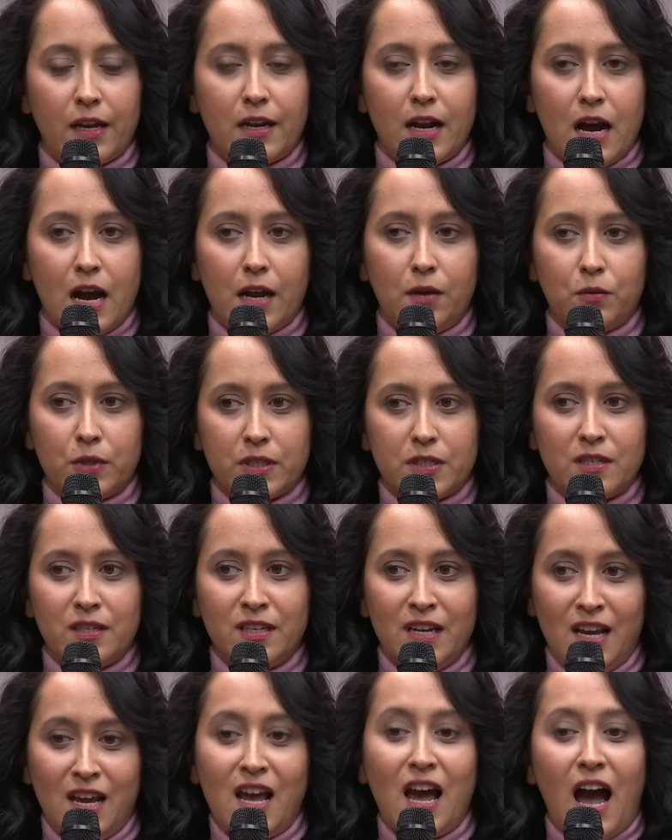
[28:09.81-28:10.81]
And I
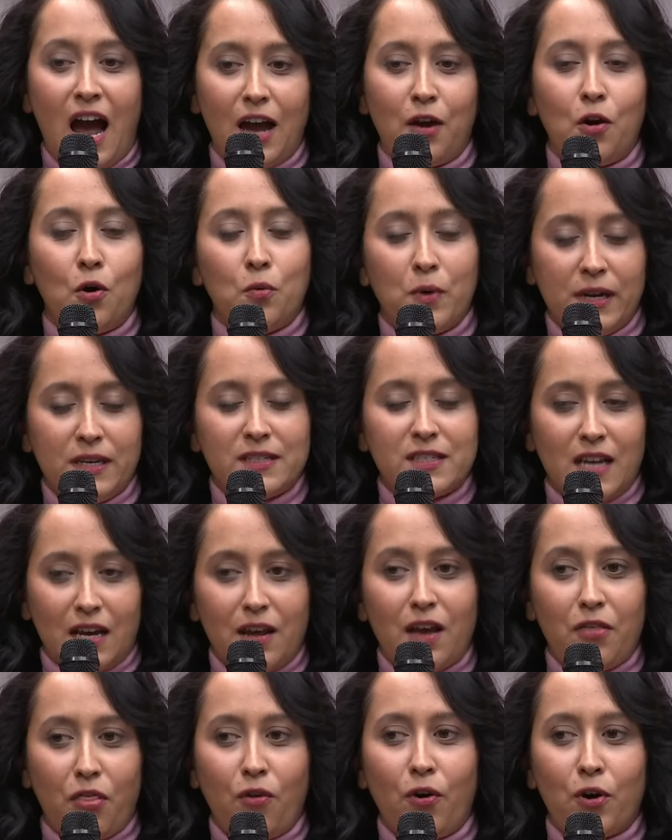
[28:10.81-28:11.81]

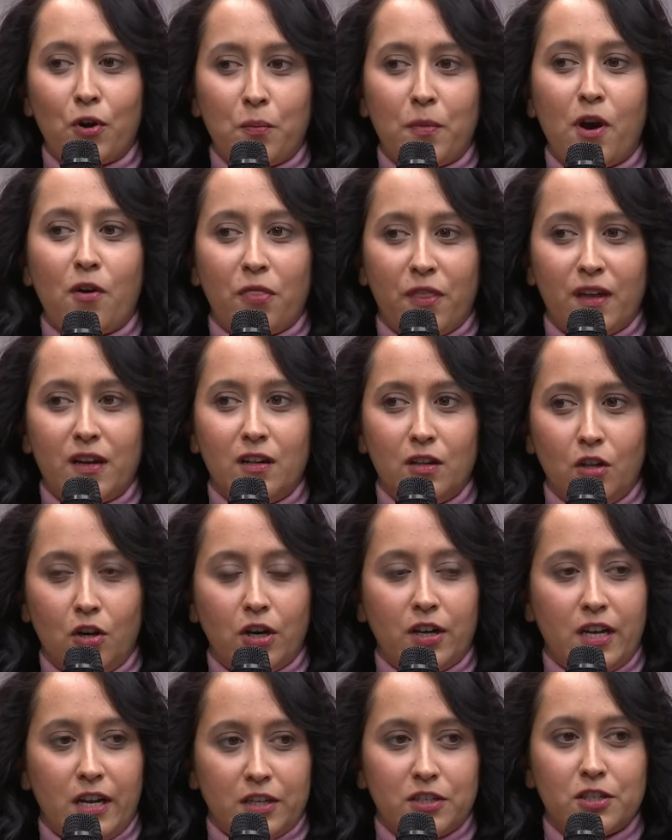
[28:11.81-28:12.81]
thought about that a
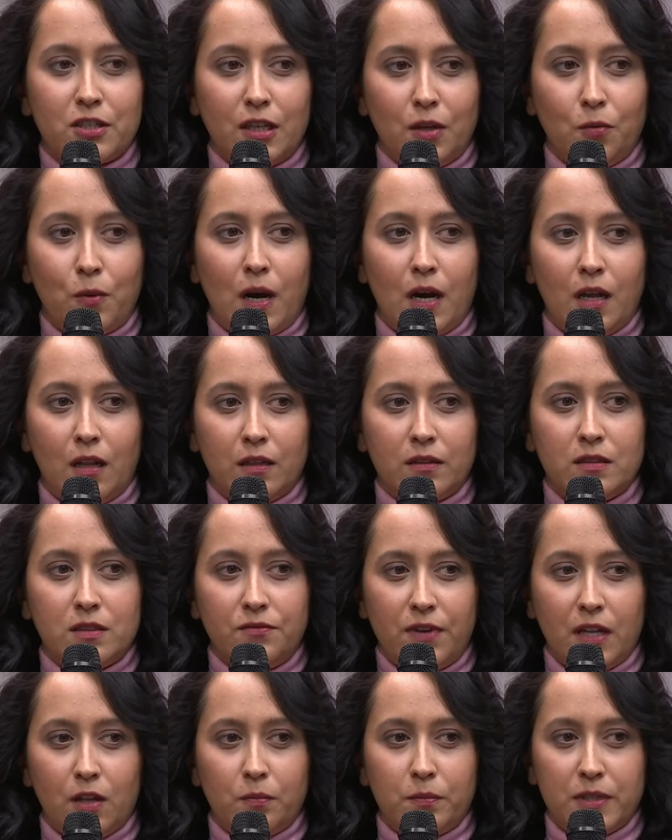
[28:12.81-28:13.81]
lot, actually, while
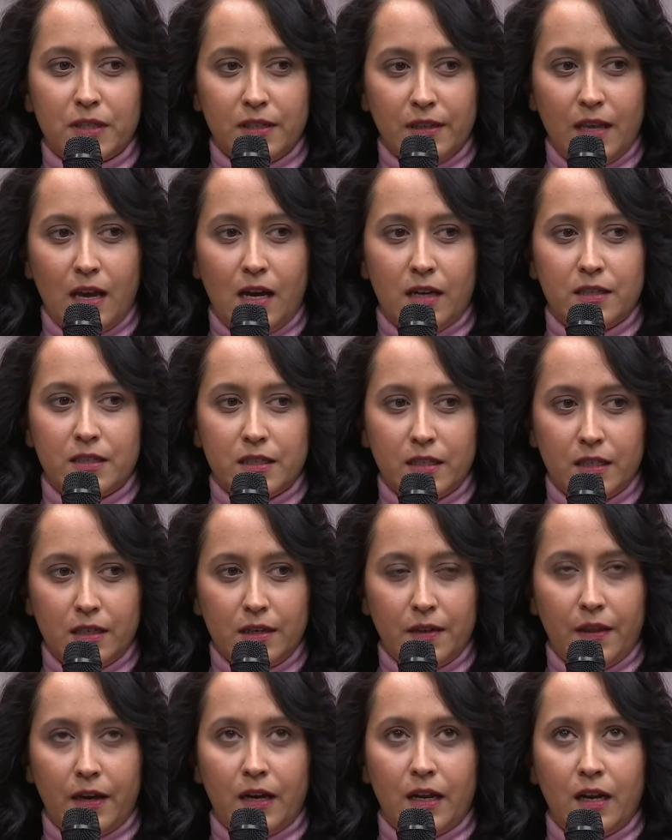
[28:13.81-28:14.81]
developing the
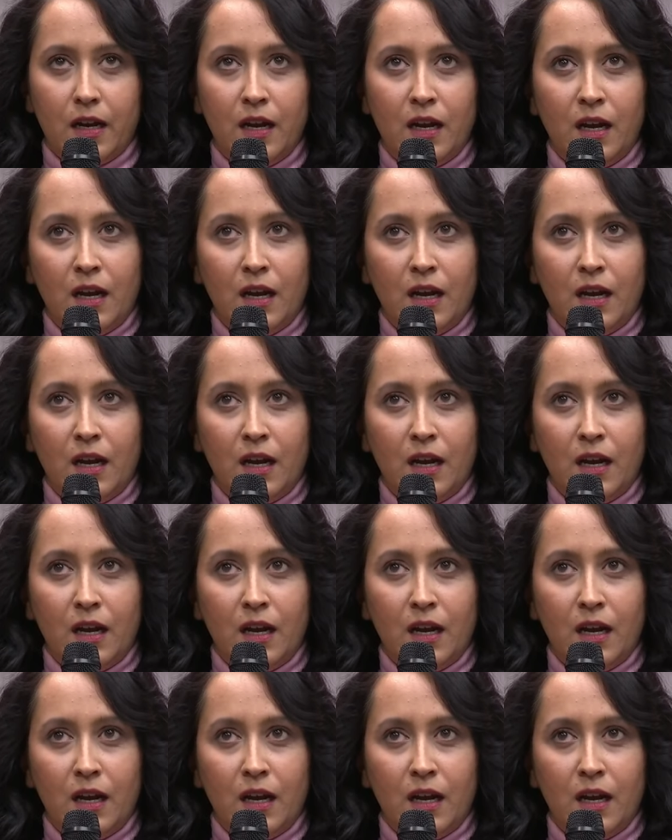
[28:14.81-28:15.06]
idea that